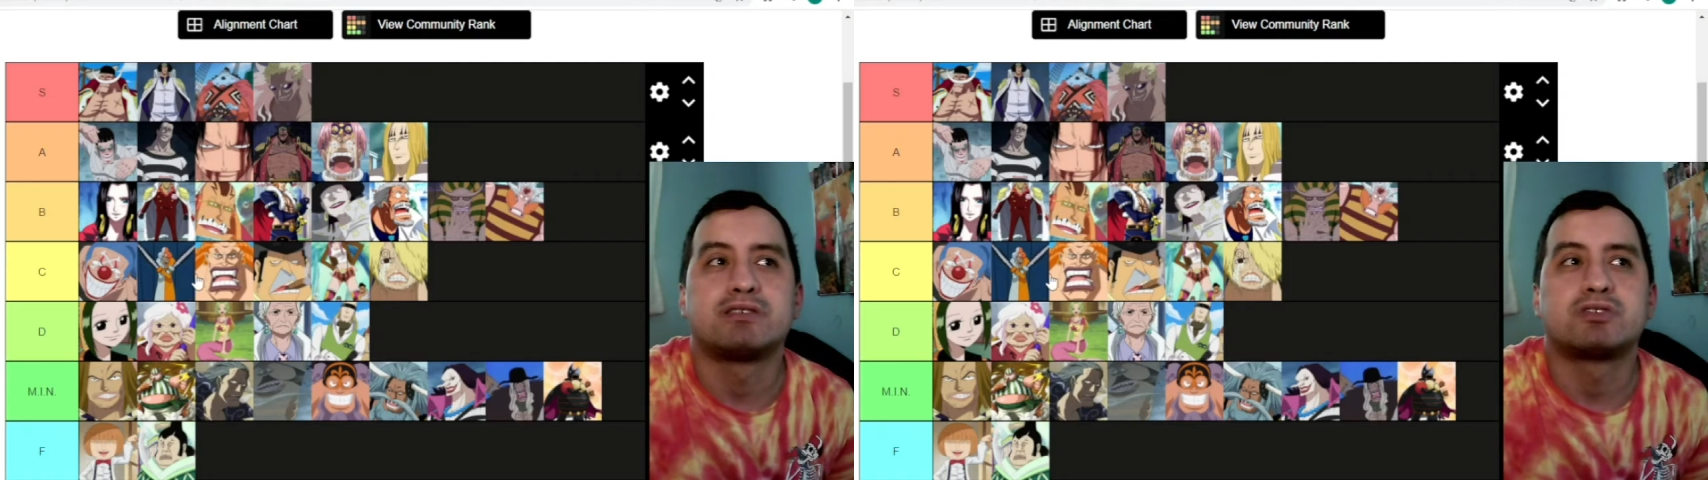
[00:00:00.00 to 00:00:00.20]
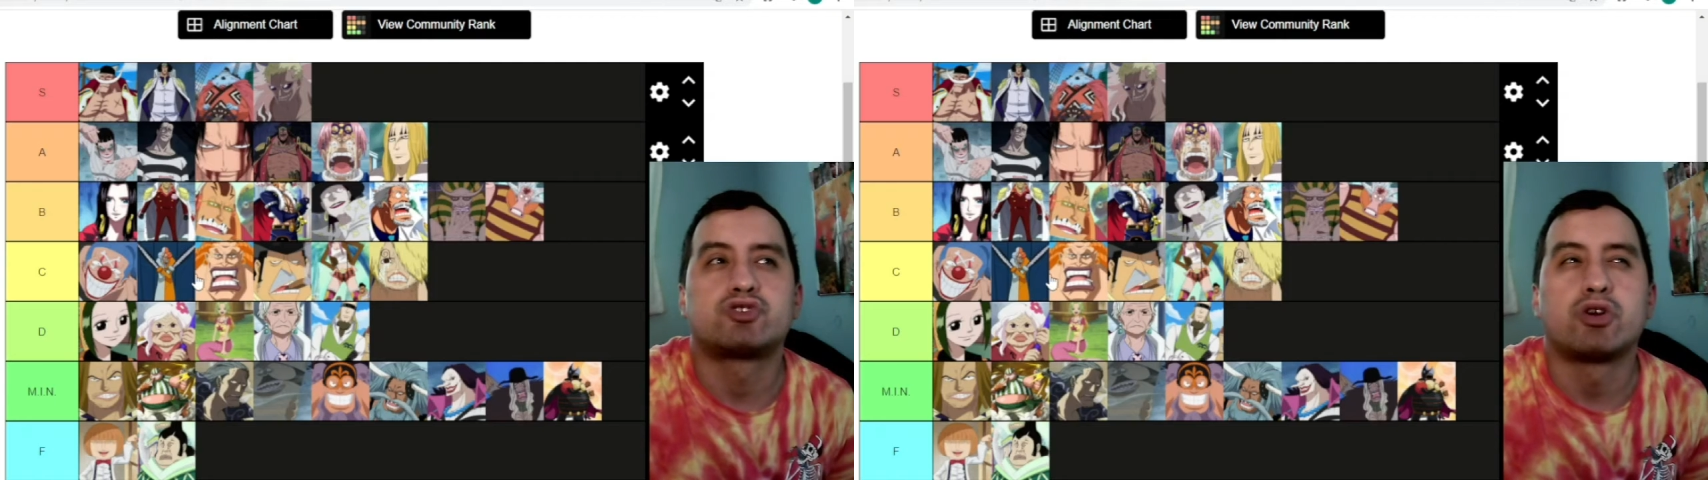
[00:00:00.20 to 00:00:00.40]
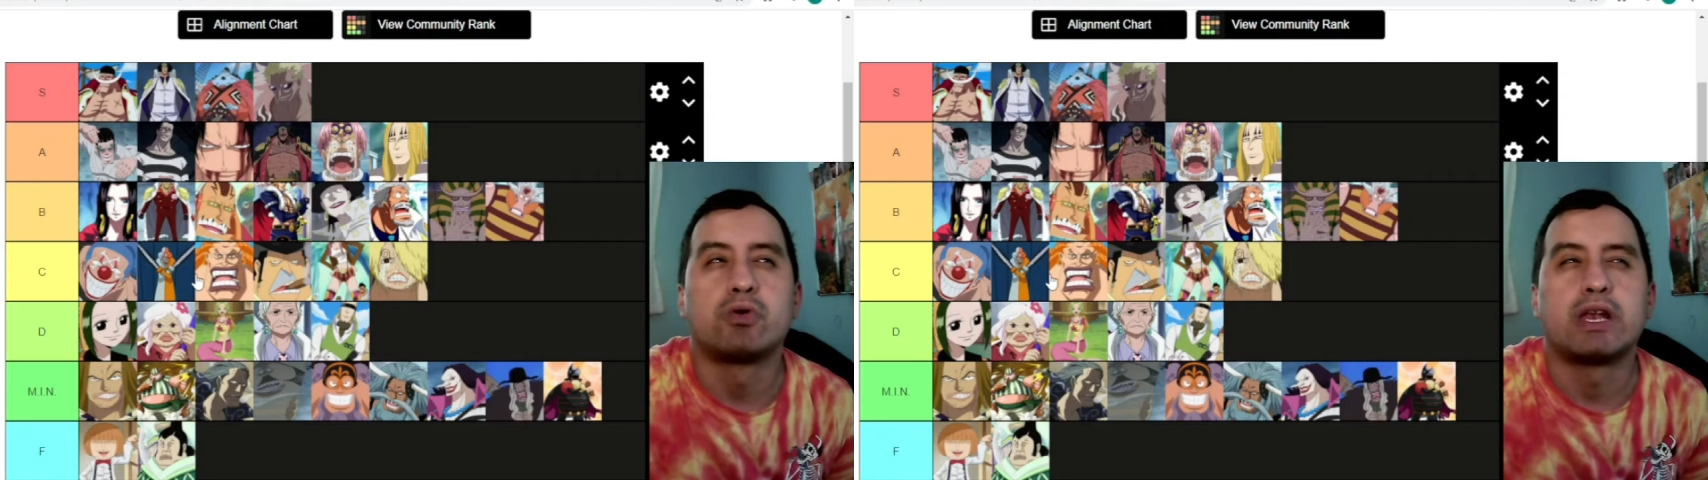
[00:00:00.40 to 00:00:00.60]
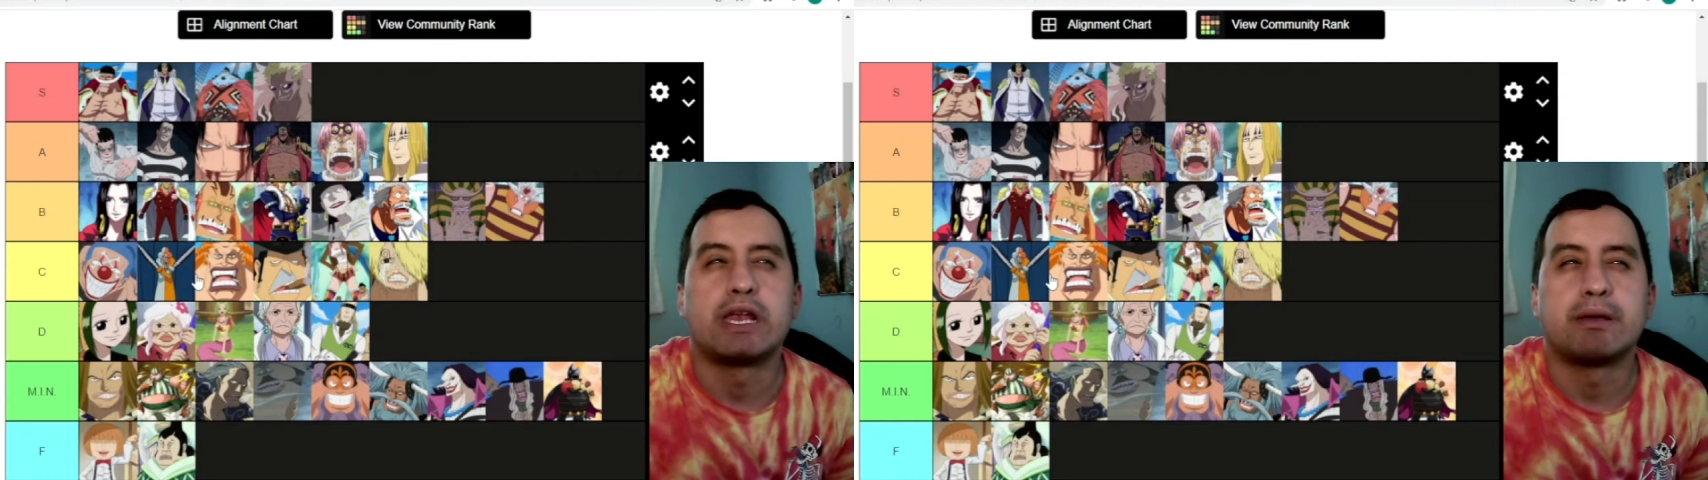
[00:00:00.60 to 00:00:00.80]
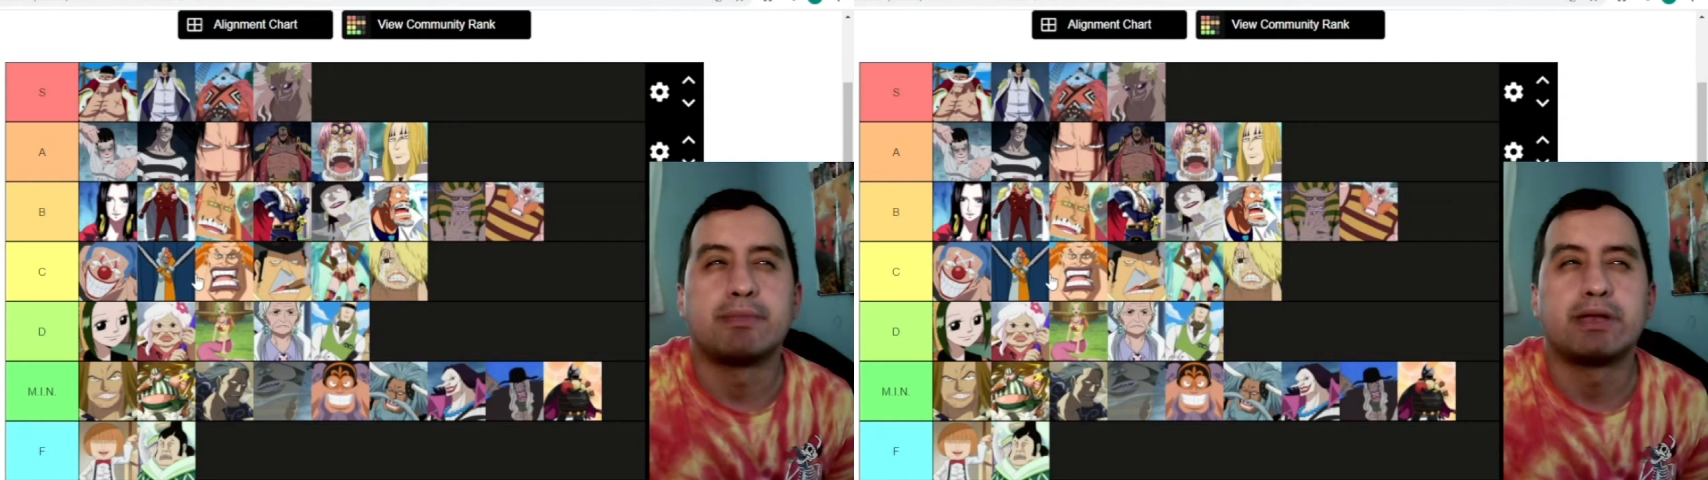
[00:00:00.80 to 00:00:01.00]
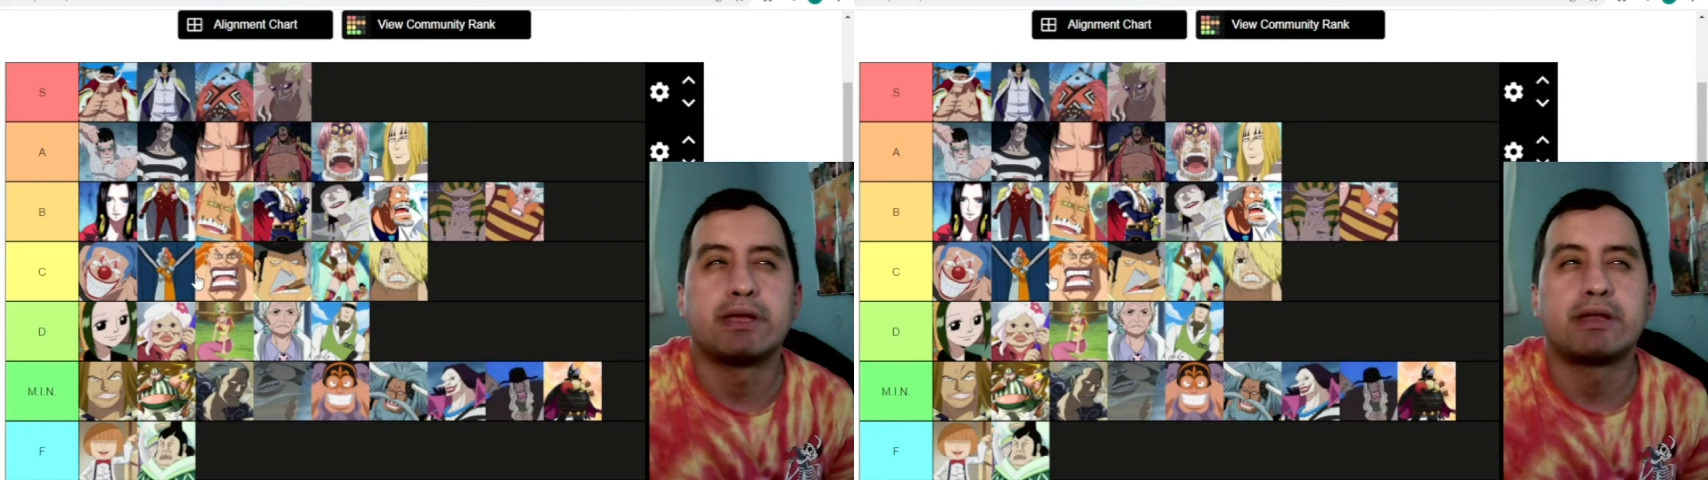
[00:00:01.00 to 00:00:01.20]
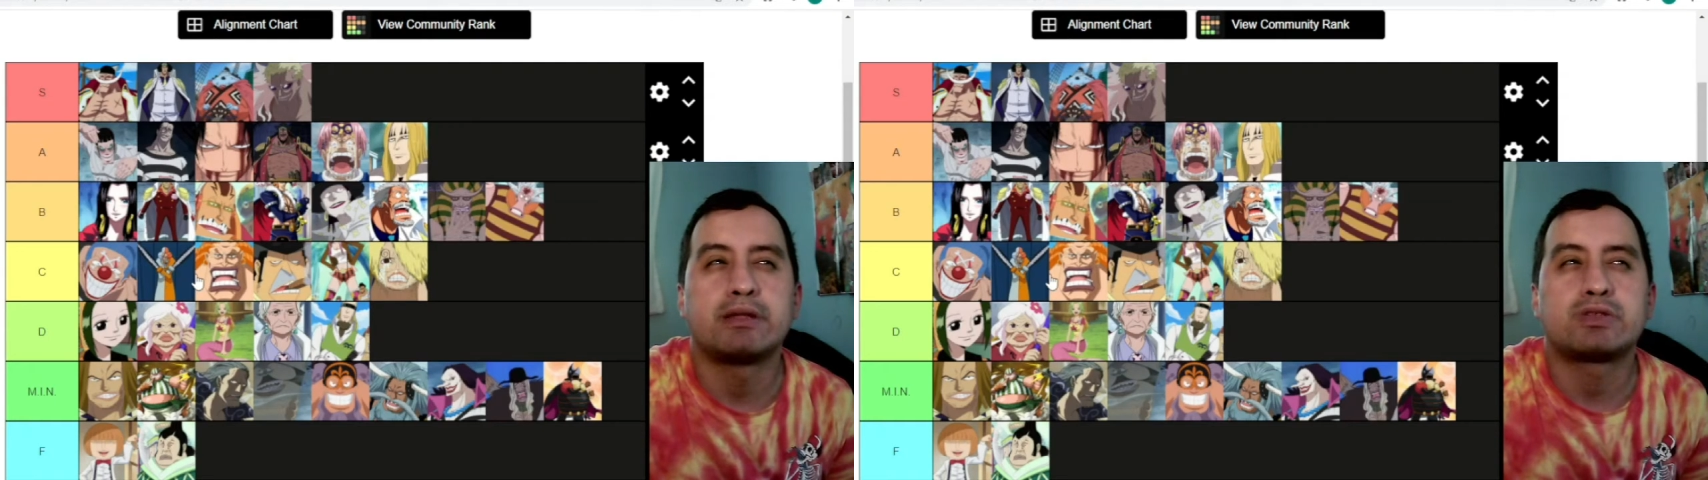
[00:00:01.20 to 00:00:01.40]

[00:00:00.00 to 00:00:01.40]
so limited